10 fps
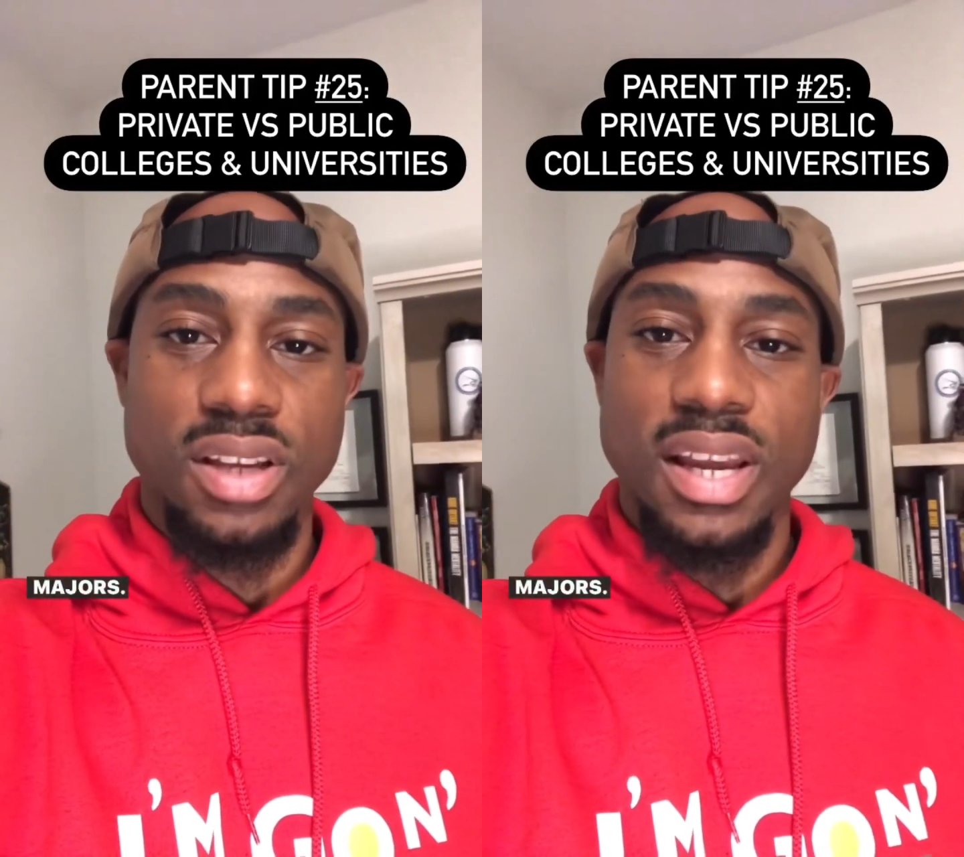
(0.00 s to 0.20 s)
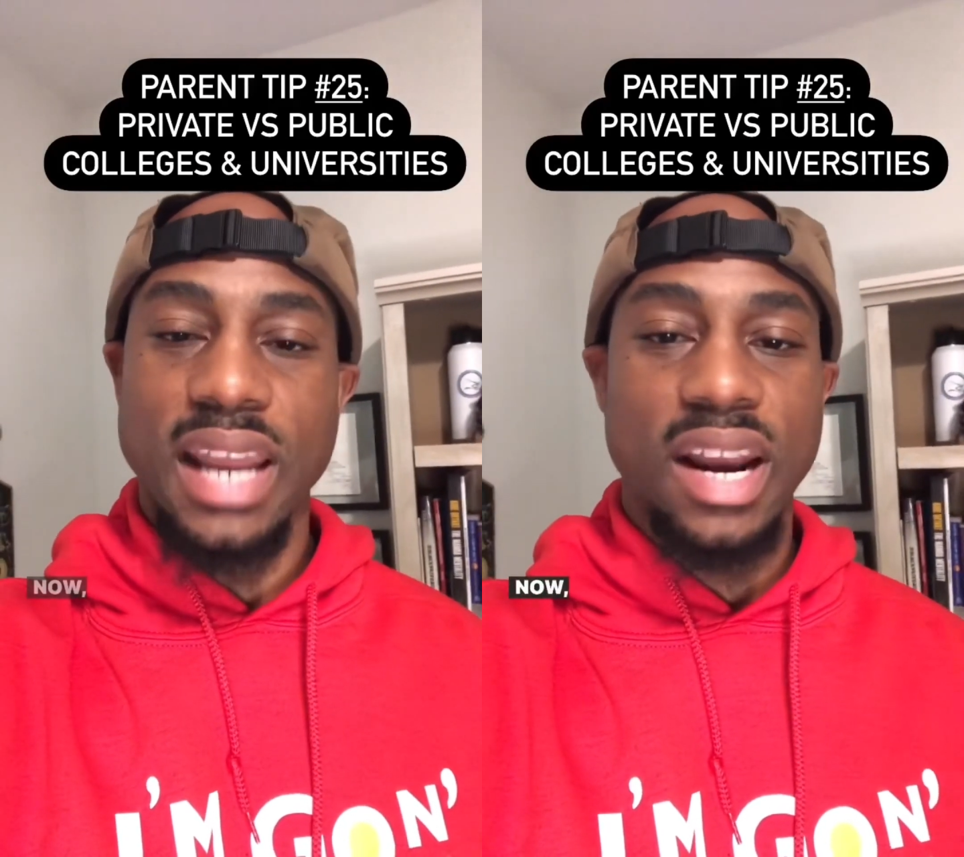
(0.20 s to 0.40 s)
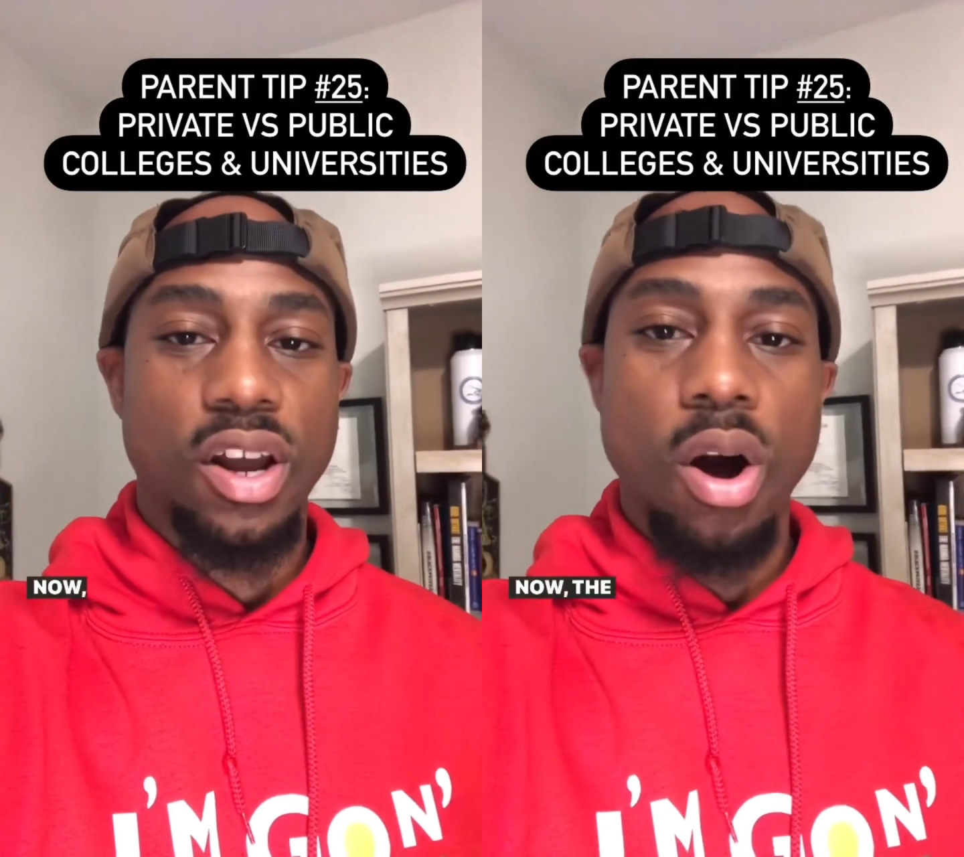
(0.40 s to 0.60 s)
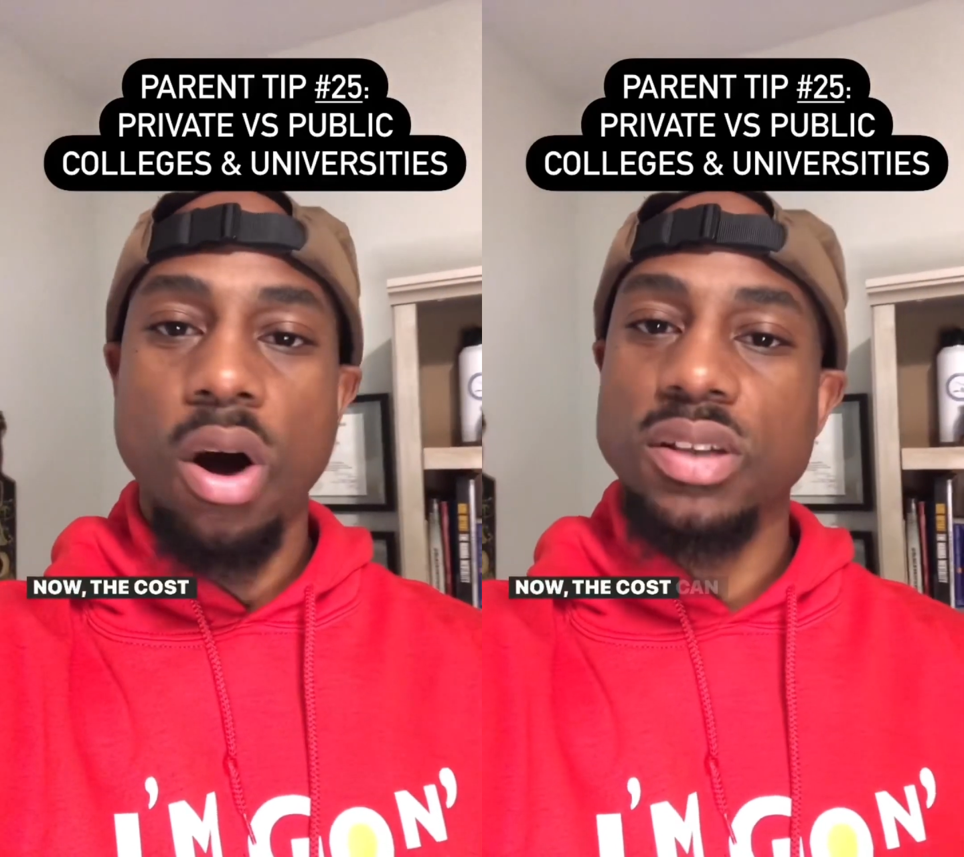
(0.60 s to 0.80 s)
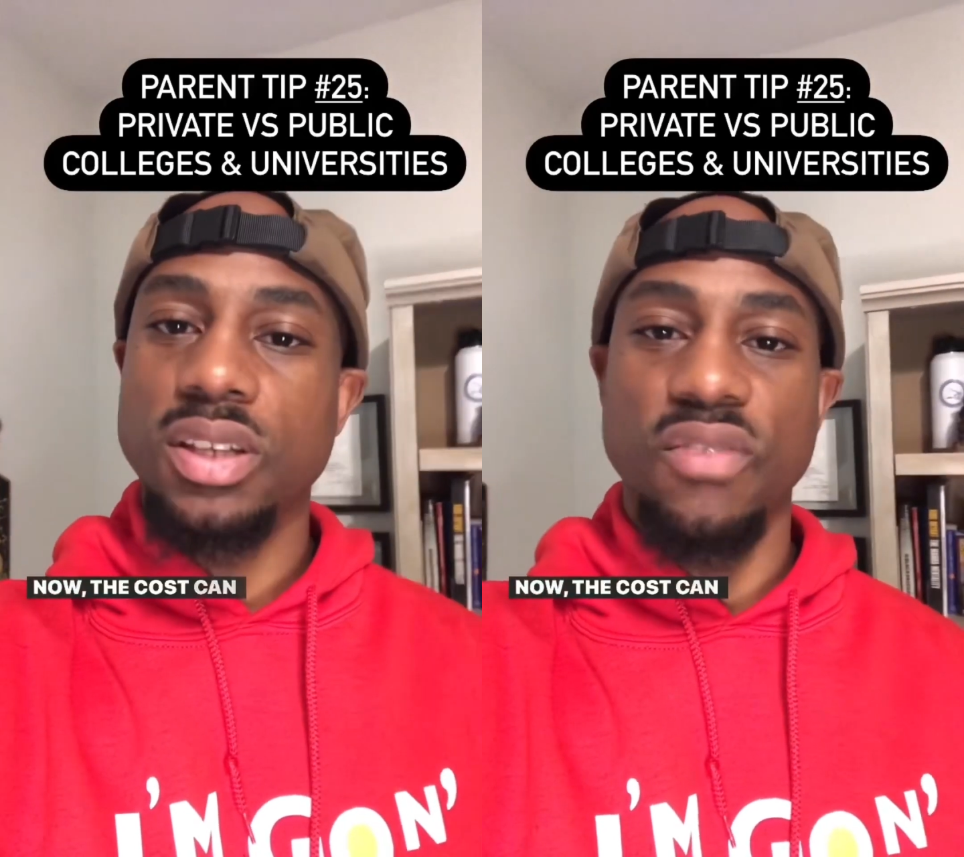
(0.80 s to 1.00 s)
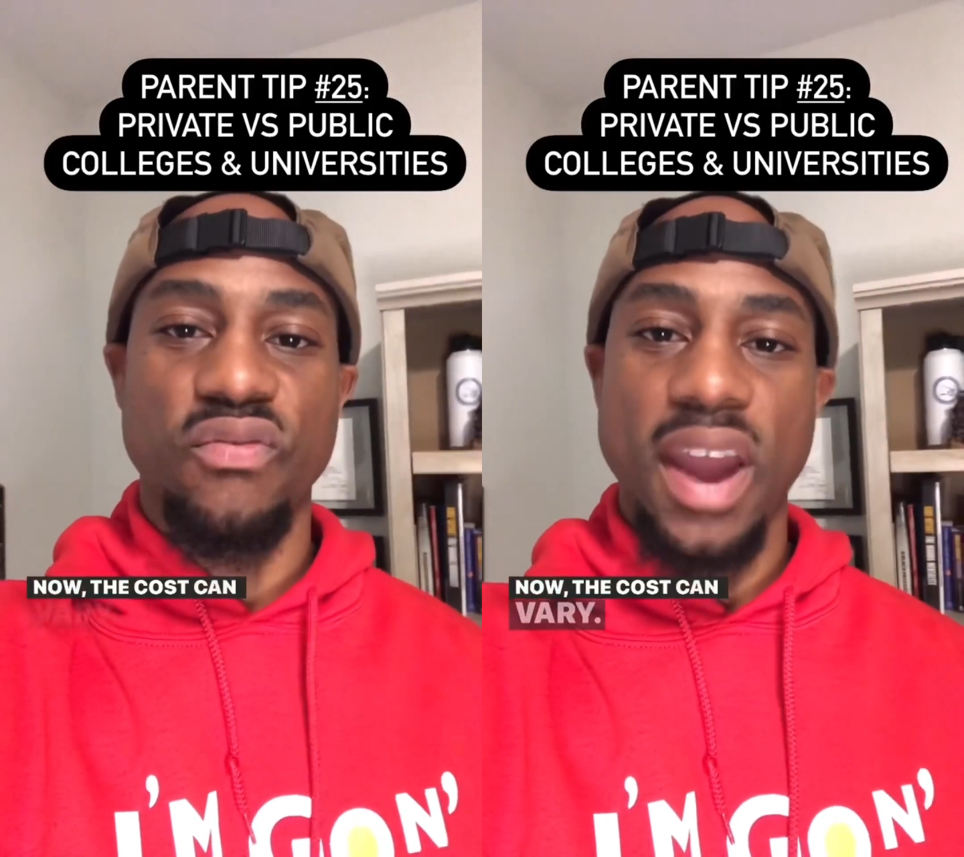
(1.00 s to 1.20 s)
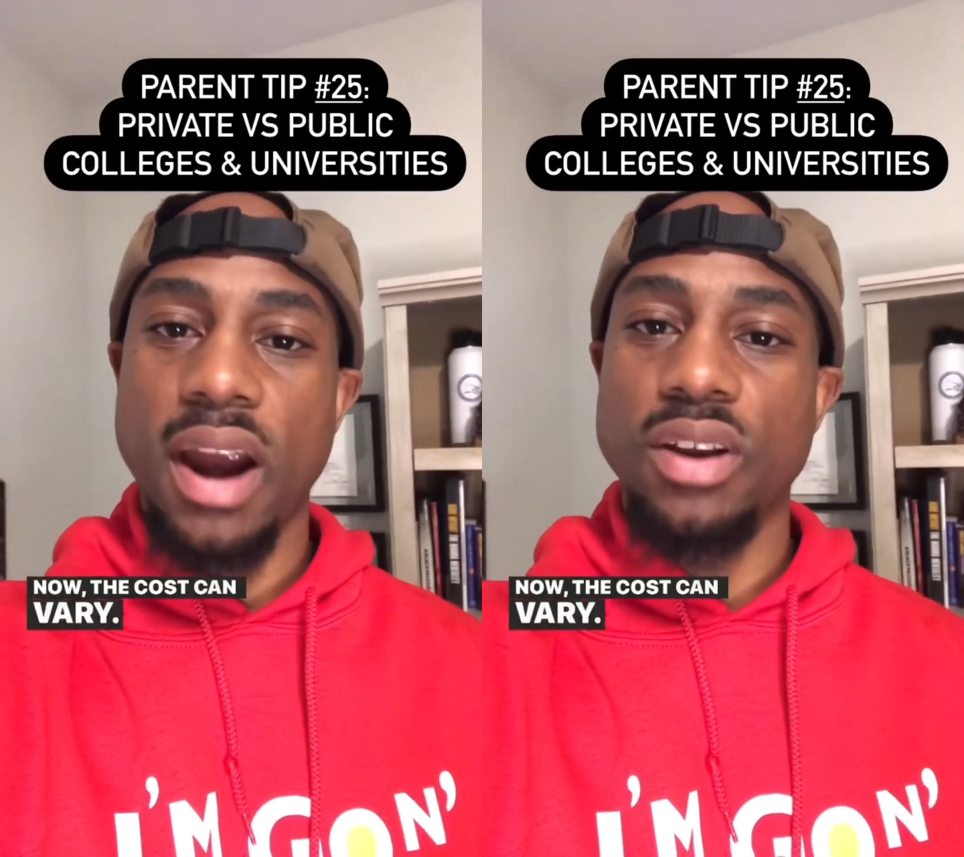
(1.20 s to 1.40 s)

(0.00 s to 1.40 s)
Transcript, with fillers: Now, the cost can vary.